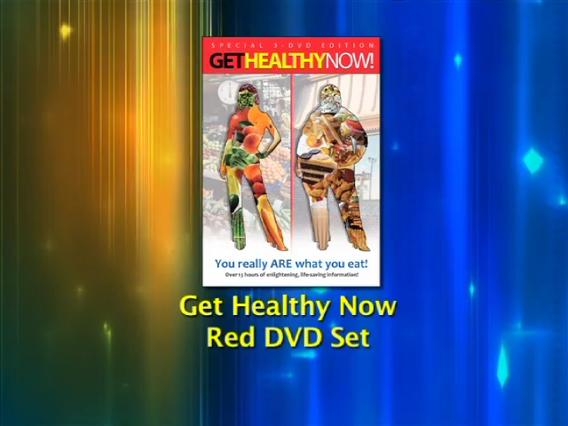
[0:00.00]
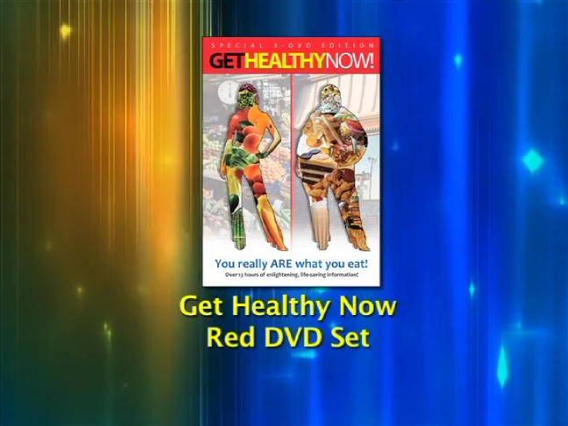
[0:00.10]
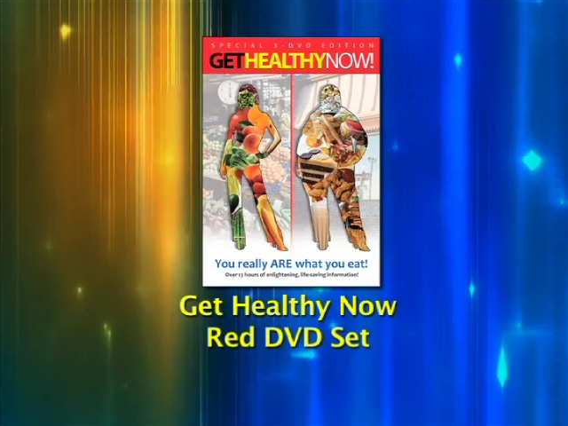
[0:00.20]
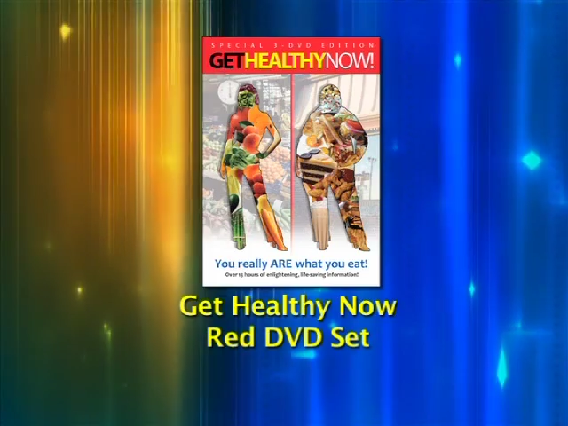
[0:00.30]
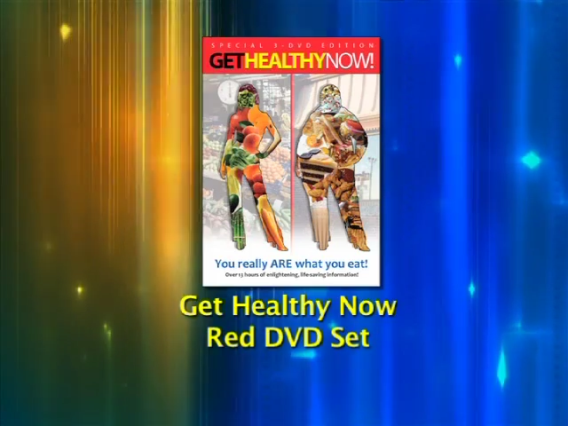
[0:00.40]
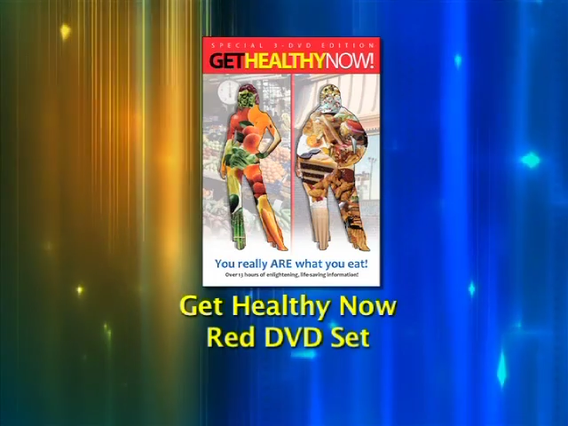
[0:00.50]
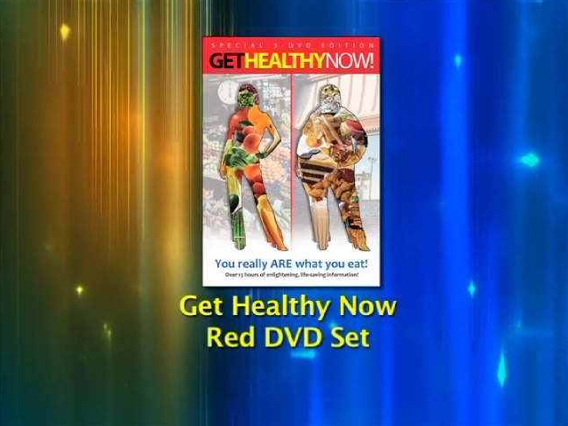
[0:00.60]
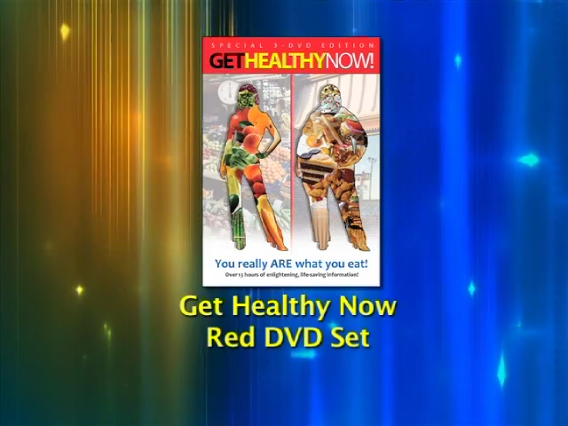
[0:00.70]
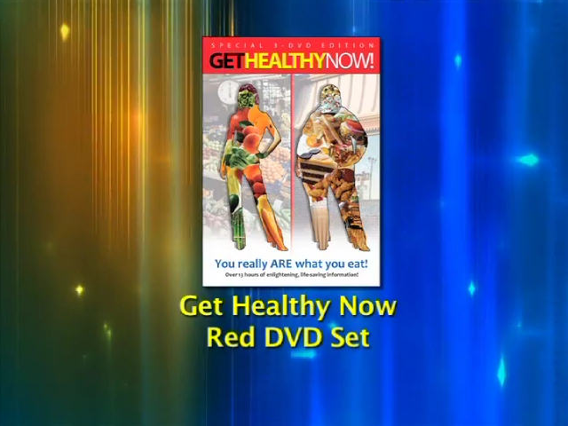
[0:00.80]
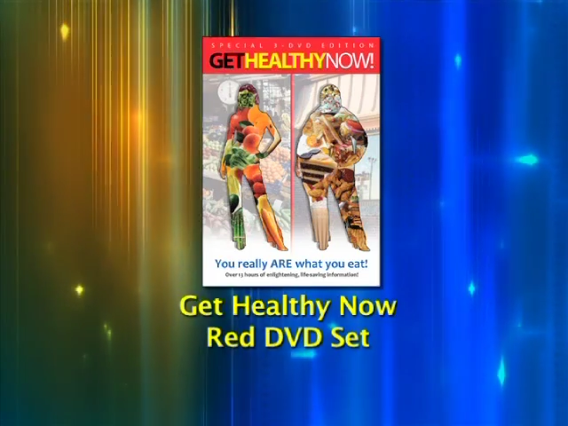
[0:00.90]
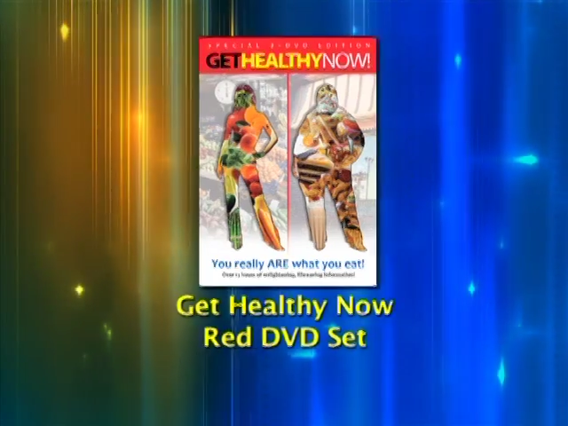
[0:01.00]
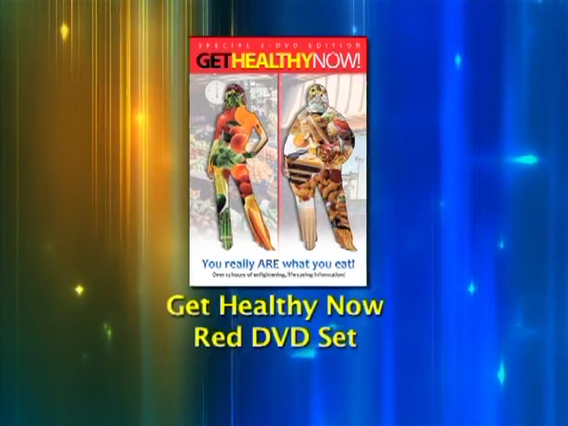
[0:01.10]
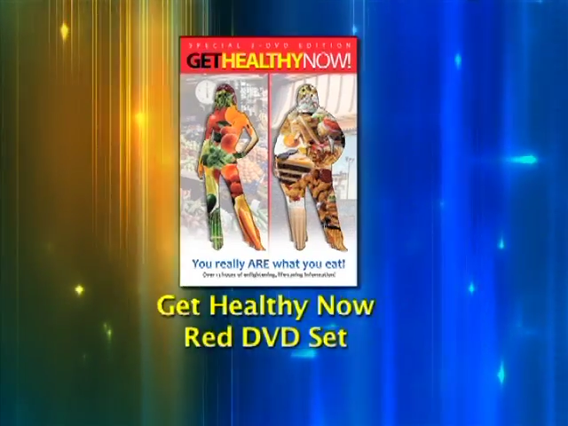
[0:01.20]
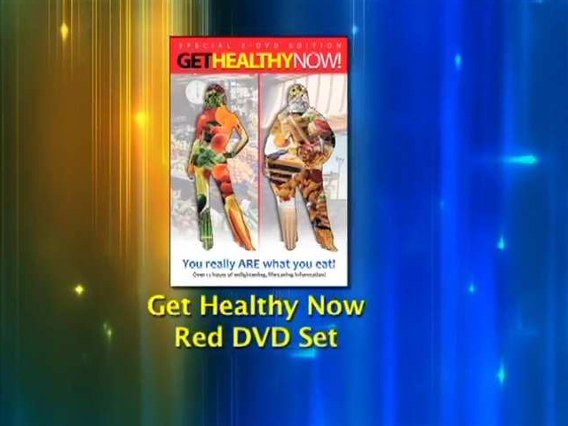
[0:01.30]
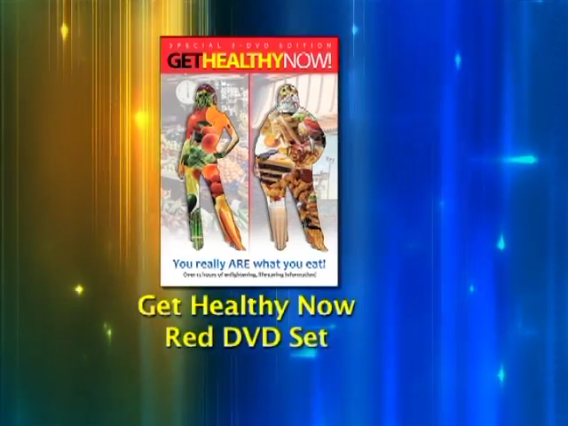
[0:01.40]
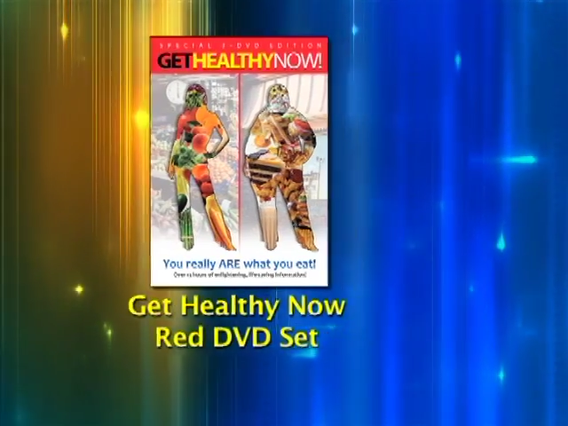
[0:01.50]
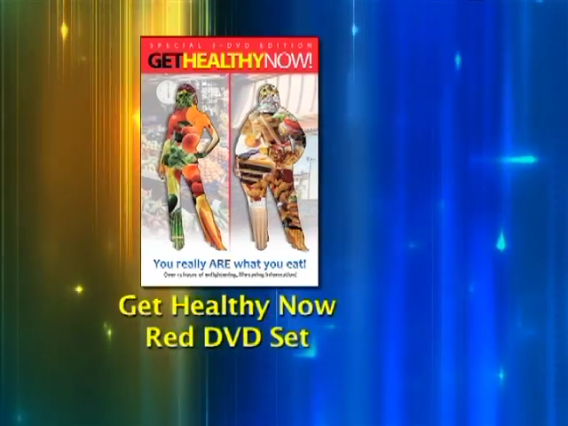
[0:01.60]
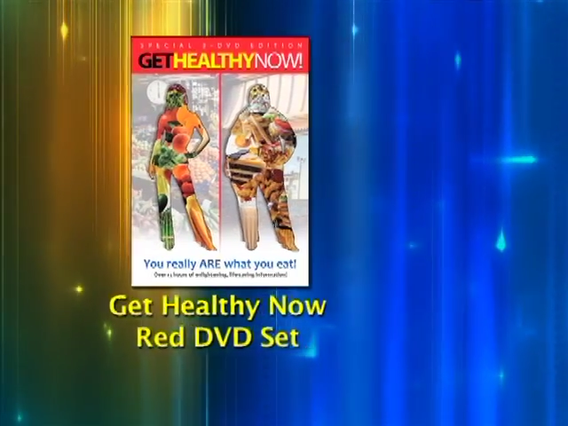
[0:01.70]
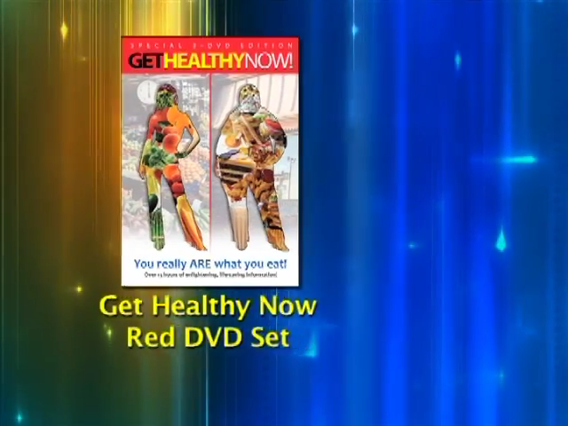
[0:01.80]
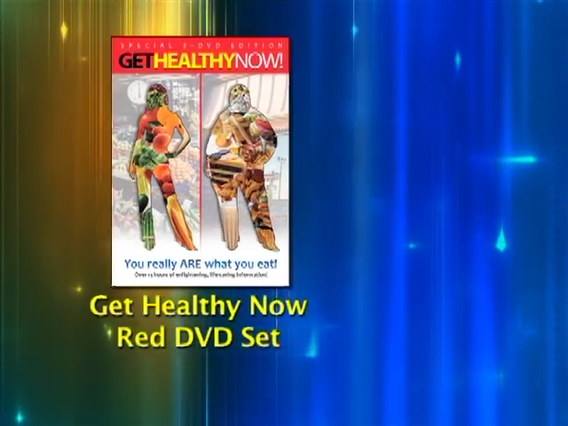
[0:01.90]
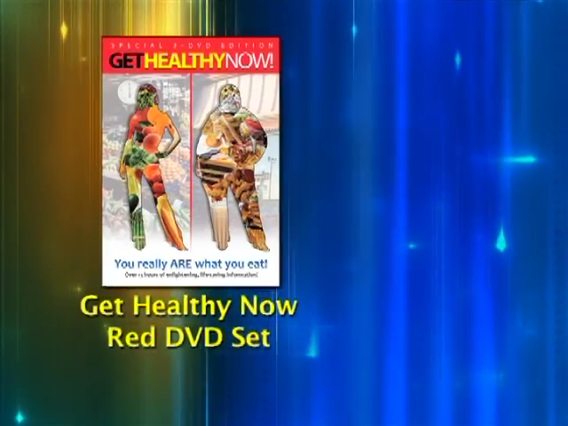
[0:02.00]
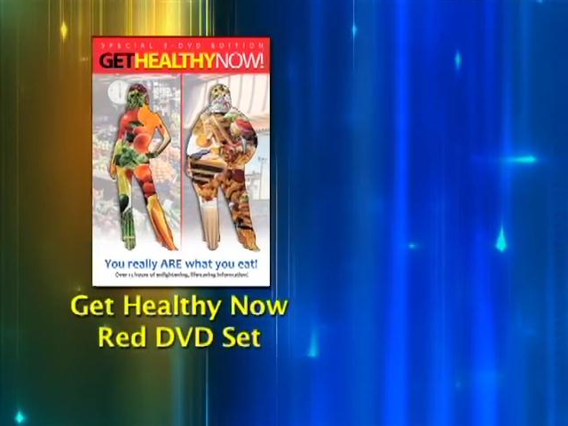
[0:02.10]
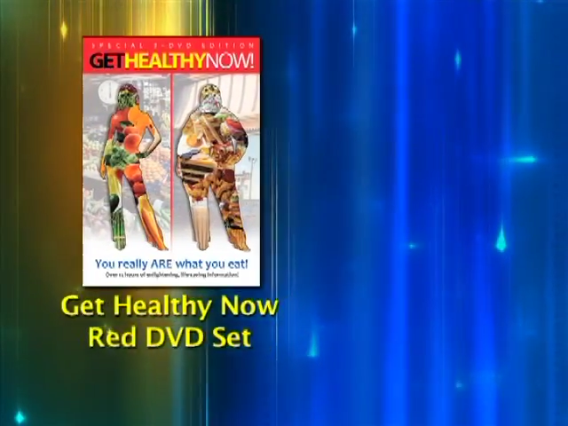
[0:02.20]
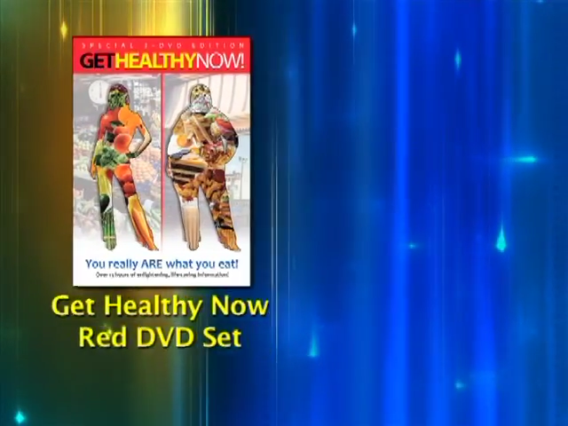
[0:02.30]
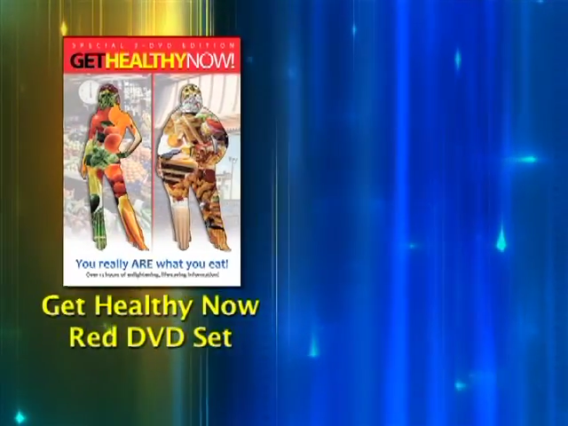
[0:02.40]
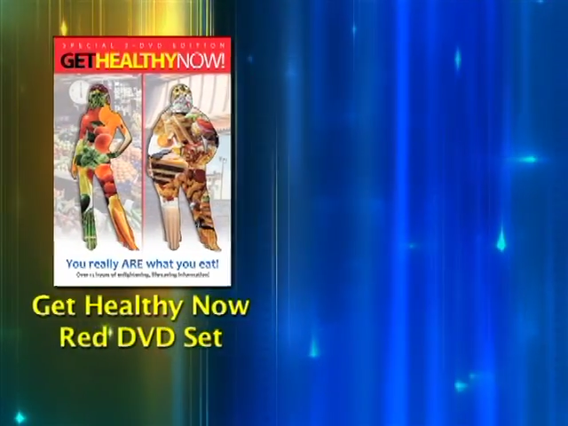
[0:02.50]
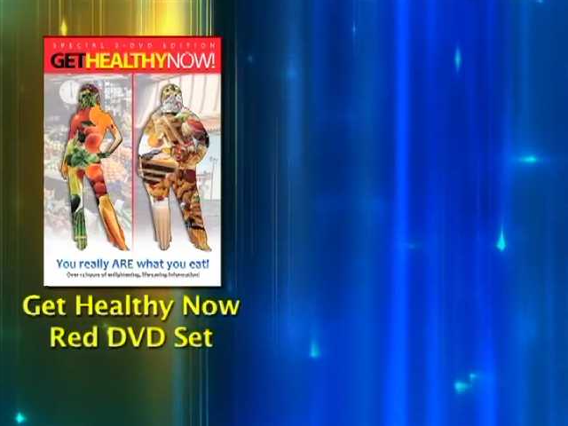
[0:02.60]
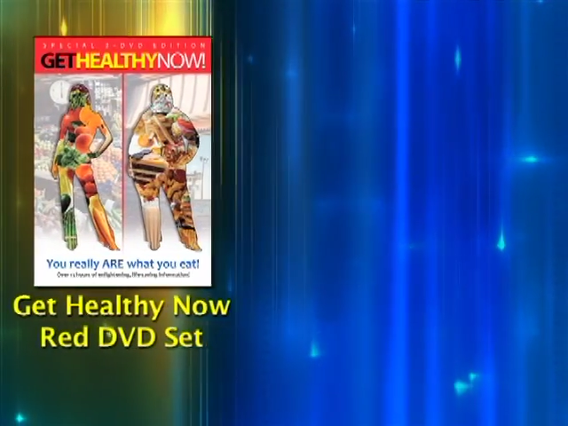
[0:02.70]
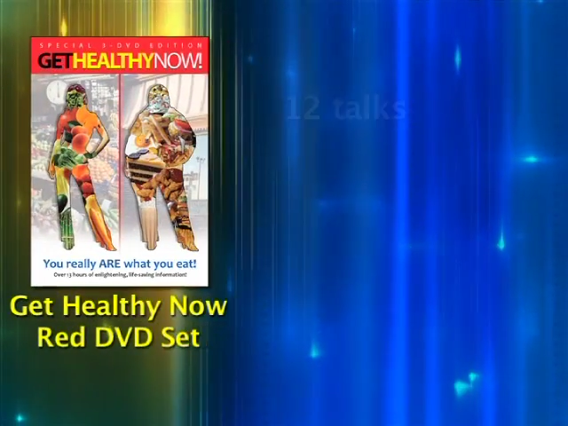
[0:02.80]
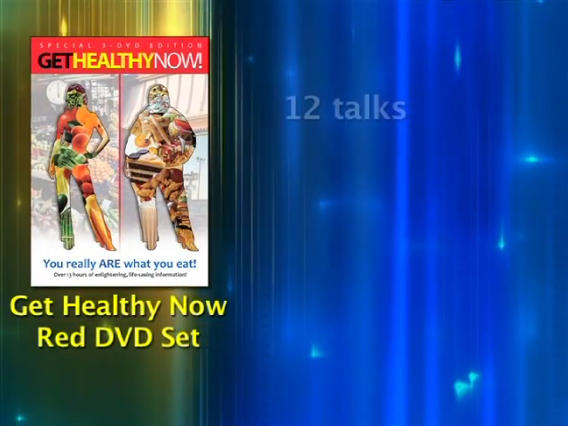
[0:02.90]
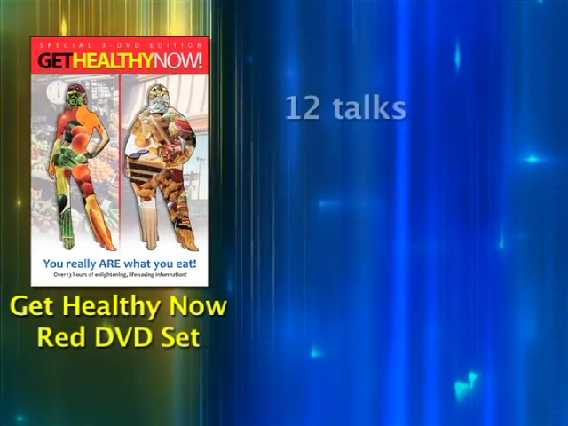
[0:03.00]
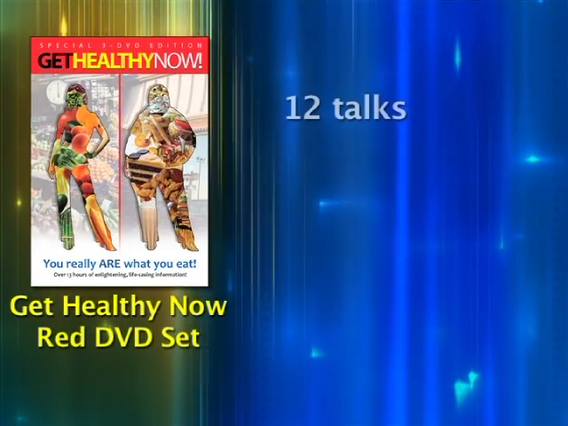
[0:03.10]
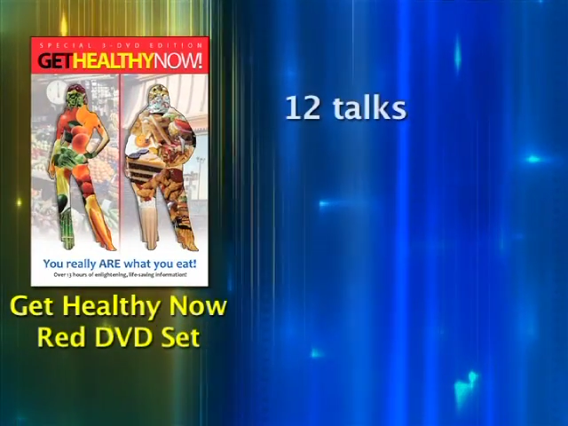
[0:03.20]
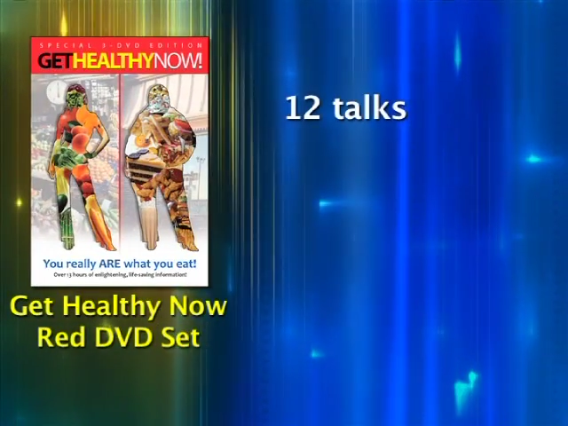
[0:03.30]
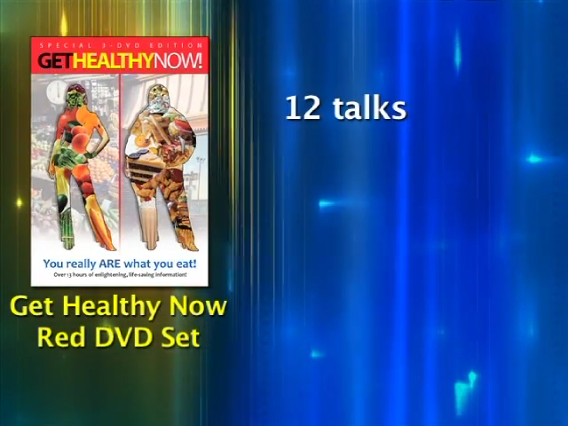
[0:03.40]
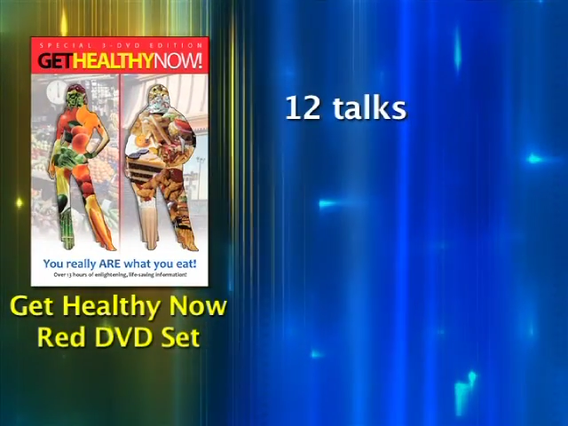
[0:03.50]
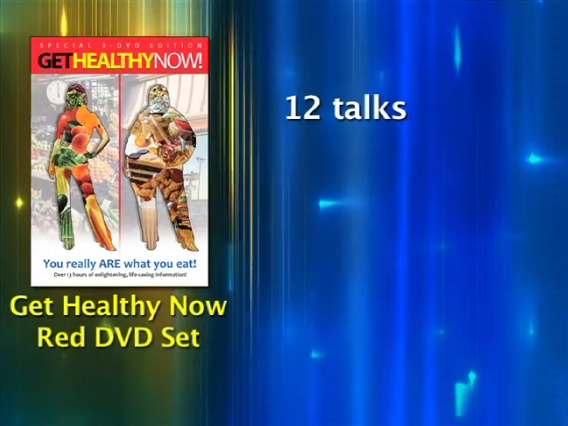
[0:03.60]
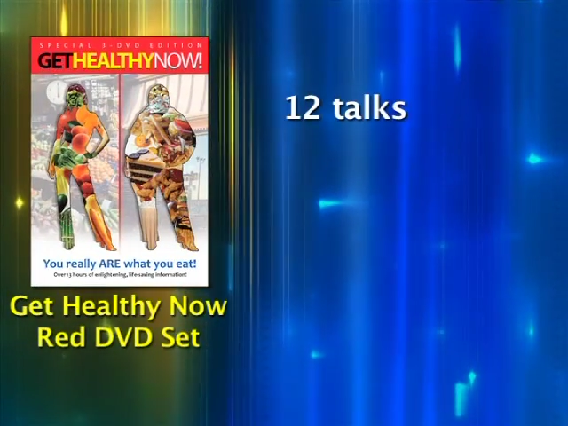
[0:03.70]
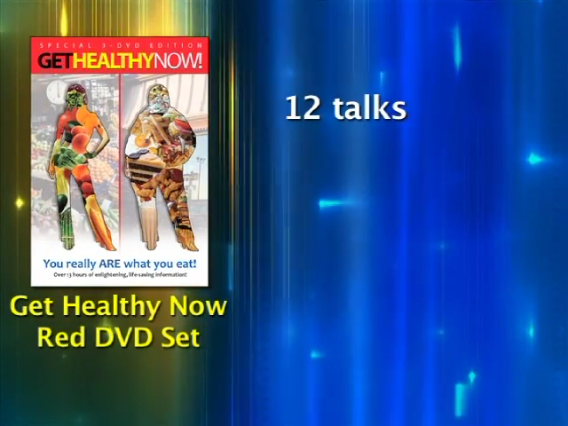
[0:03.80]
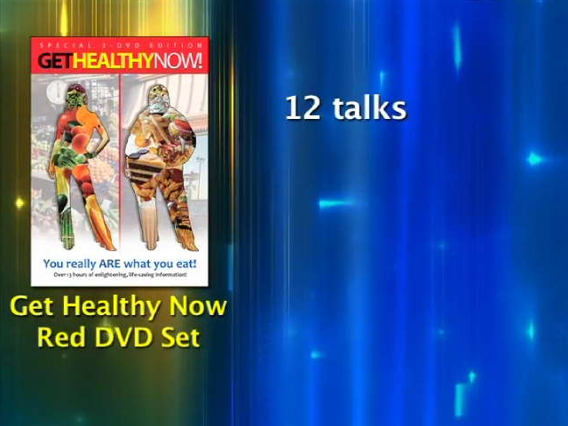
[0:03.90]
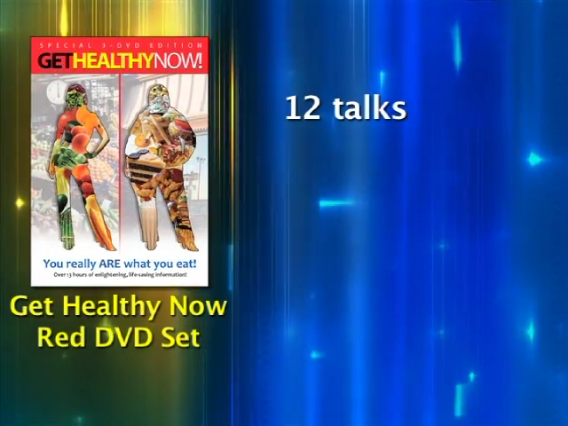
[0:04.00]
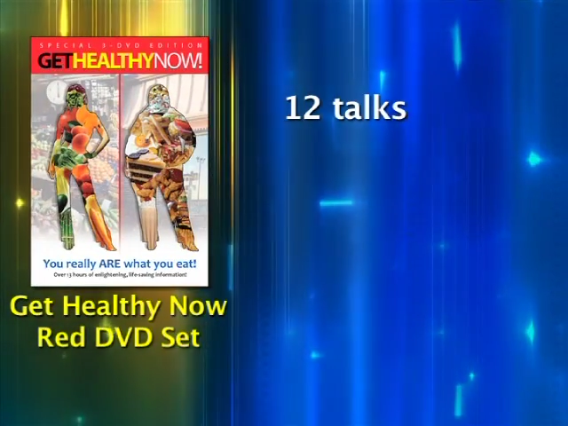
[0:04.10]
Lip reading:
[unreadable: no face in view]